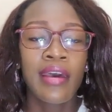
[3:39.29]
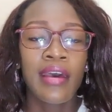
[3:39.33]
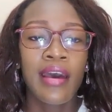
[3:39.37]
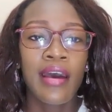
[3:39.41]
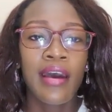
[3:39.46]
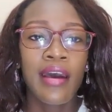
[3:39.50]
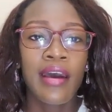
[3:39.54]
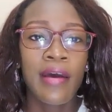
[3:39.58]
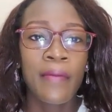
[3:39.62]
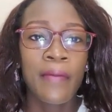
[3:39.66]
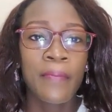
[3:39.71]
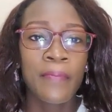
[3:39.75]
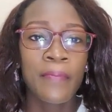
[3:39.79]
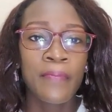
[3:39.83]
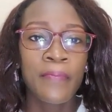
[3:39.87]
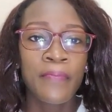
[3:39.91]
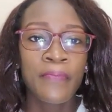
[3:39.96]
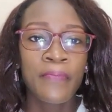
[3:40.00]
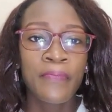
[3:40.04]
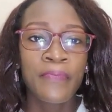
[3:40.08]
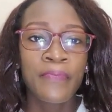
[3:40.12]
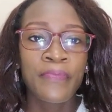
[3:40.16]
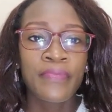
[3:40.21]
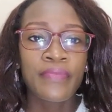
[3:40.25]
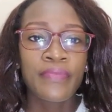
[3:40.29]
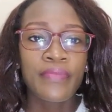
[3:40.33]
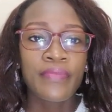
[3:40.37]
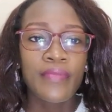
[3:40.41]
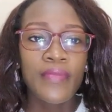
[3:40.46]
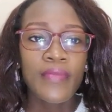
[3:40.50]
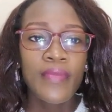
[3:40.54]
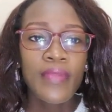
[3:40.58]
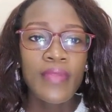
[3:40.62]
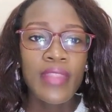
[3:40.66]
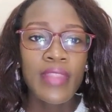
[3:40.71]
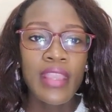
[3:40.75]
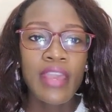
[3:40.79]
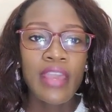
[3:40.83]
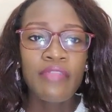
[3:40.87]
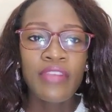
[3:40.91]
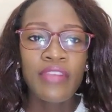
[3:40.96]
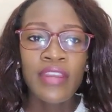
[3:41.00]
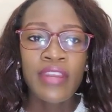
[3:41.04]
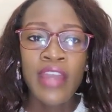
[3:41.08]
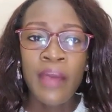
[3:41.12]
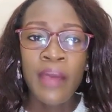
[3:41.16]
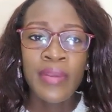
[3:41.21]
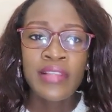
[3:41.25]
Um, if
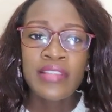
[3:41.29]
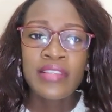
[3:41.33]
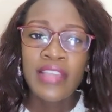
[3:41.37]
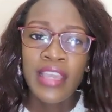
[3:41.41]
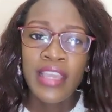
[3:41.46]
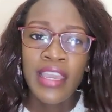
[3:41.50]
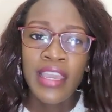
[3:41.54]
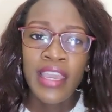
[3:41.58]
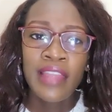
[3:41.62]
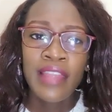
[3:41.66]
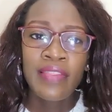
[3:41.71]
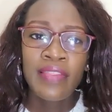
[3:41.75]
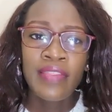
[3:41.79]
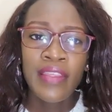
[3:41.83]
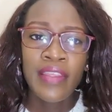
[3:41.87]
it happens again,